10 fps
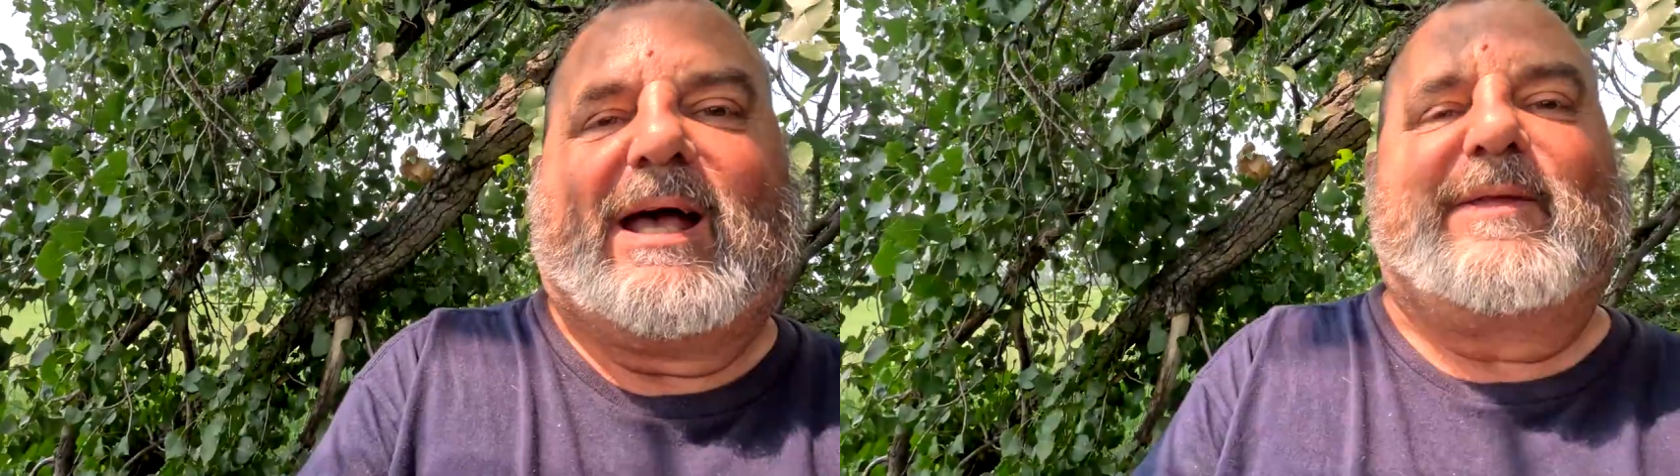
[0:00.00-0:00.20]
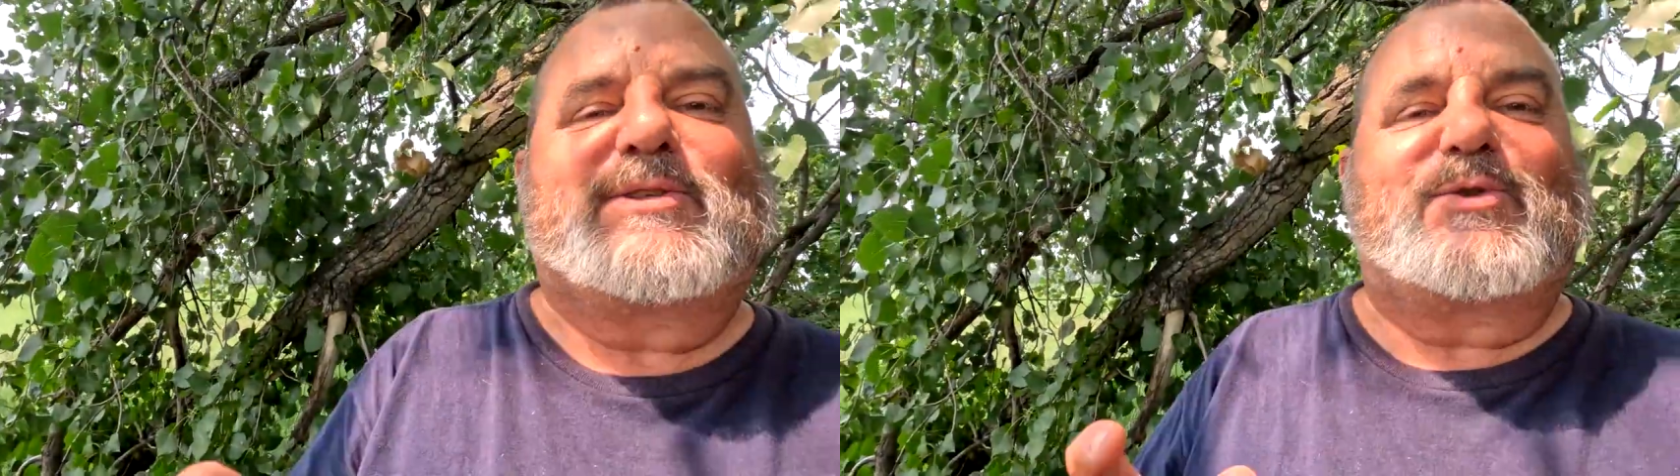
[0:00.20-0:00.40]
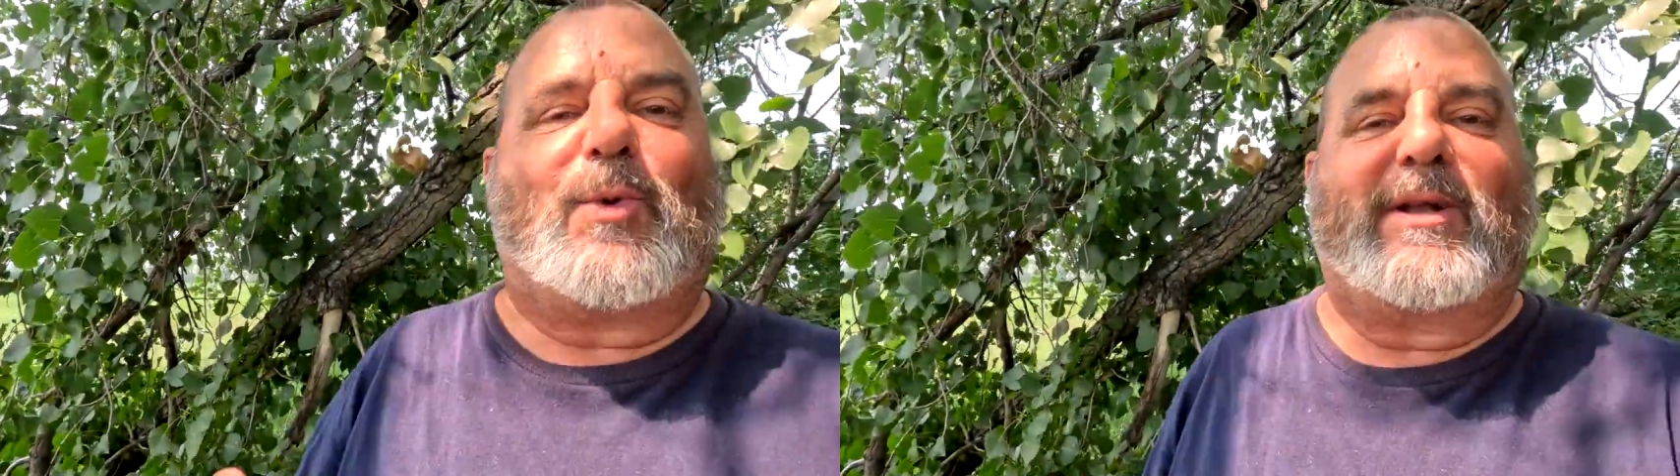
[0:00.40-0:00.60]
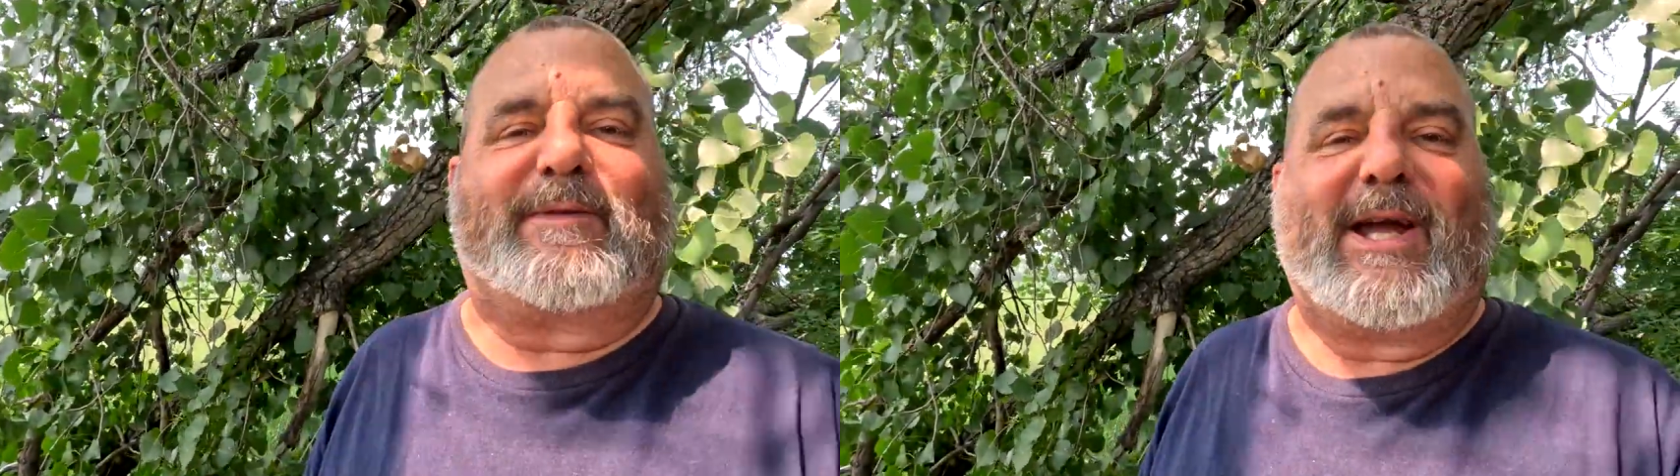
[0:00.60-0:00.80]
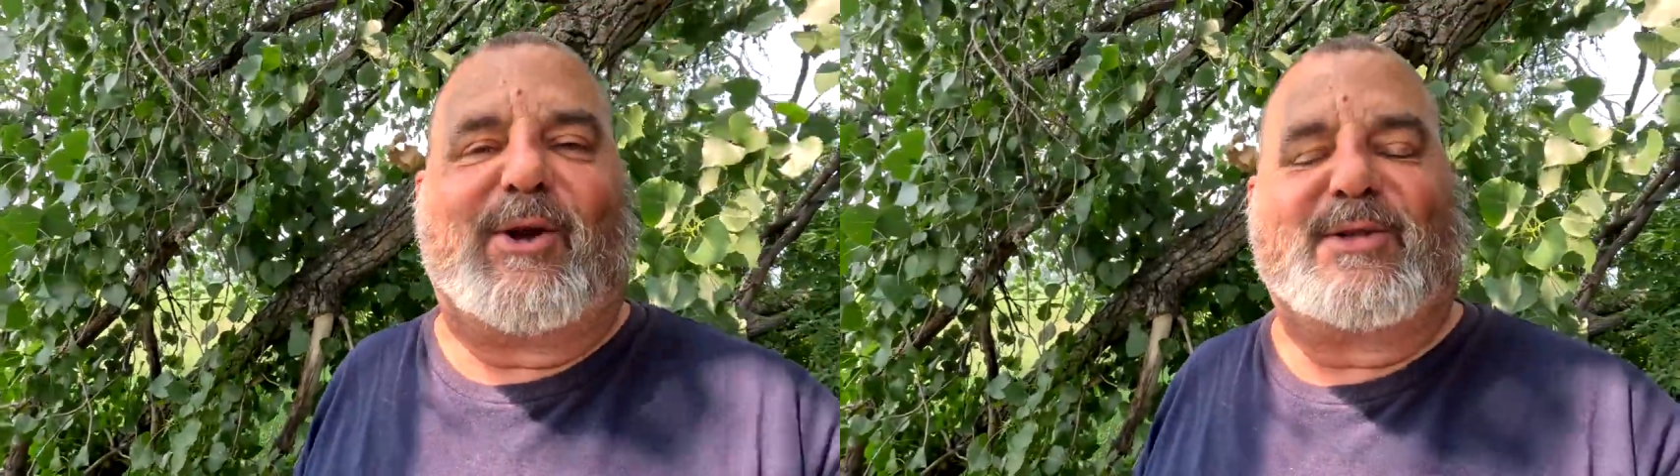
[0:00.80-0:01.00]
And this is one of
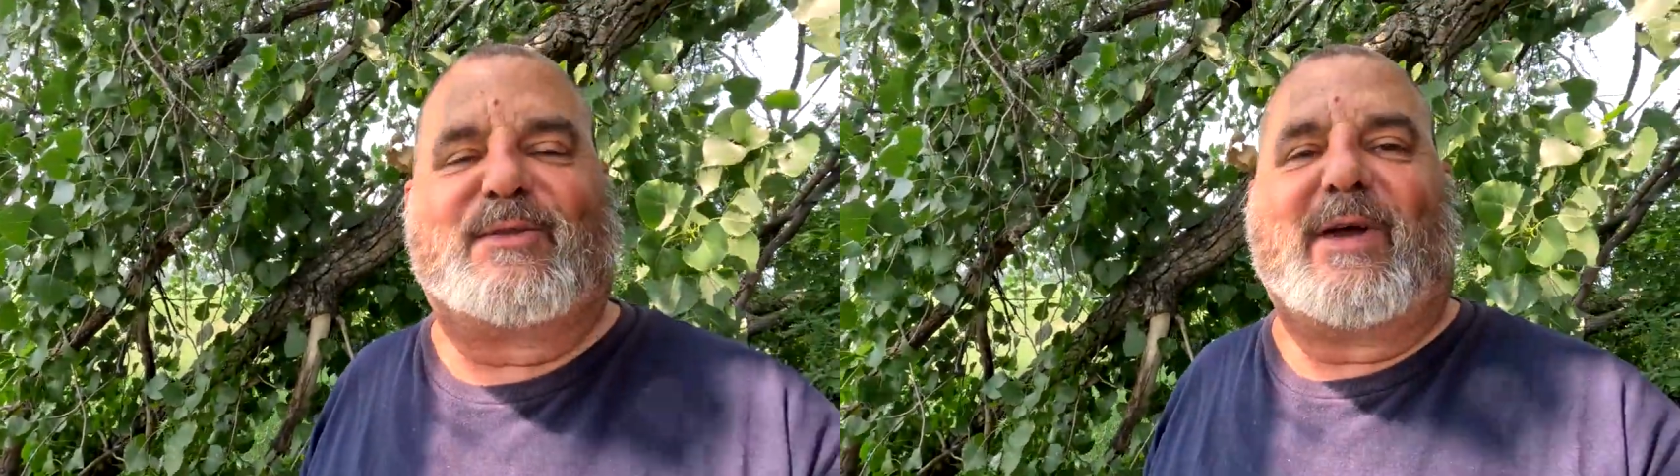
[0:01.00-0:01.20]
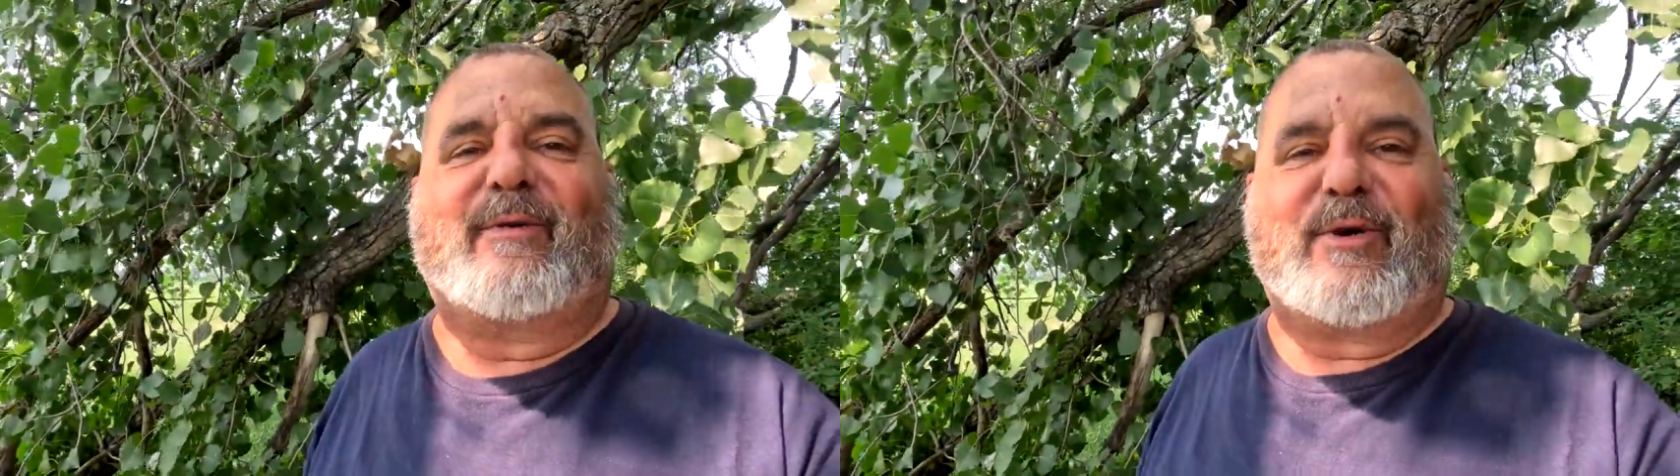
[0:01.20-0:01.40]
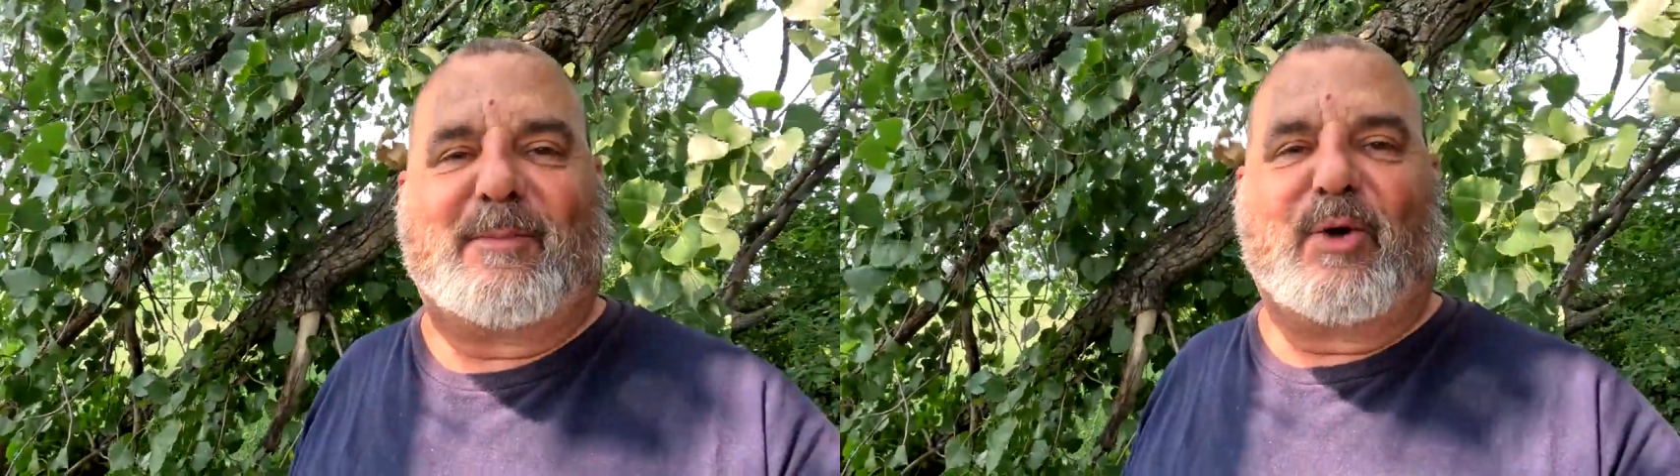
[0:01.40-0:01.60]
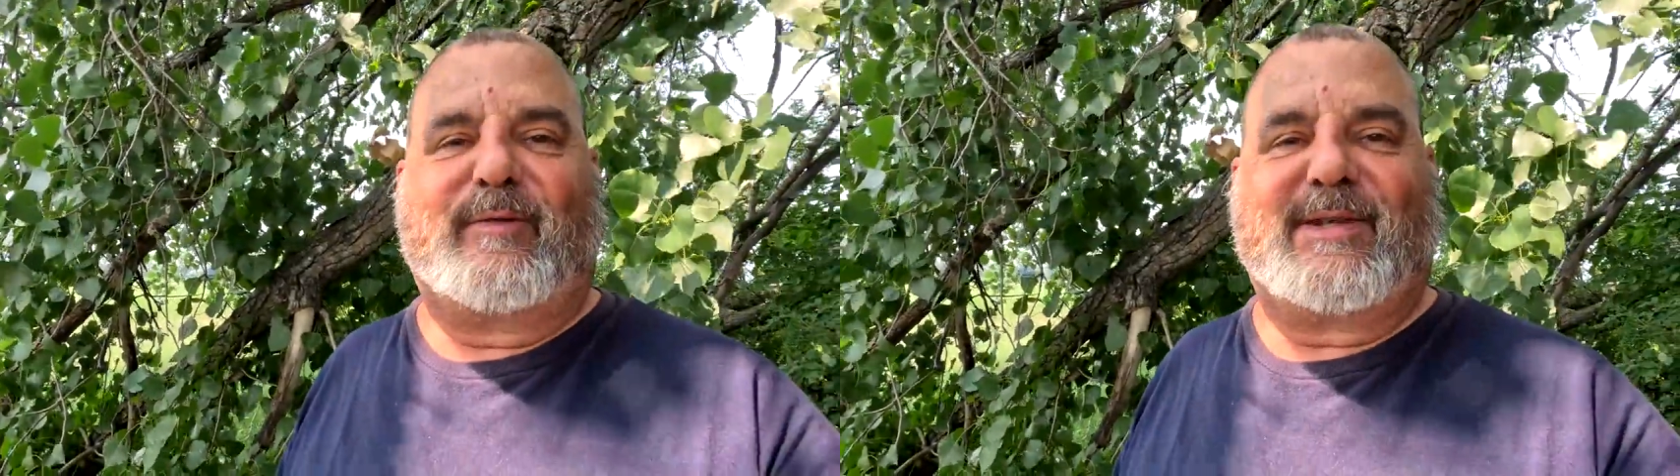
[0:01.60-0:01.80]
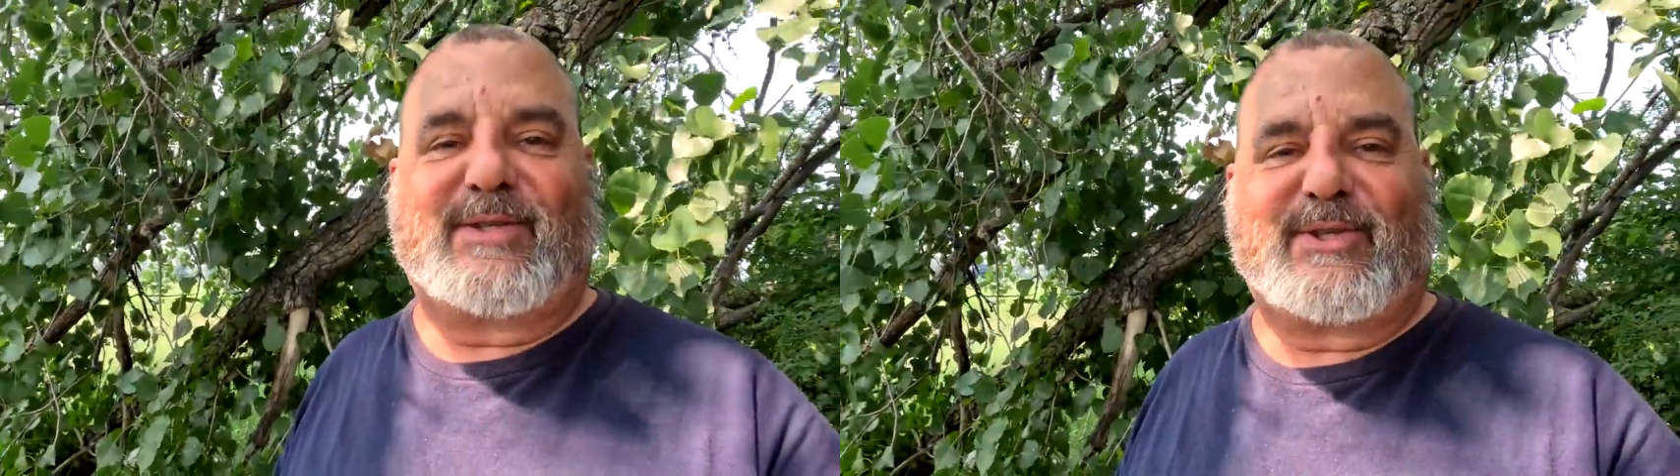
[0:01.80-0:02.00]
Karen's favorite movies.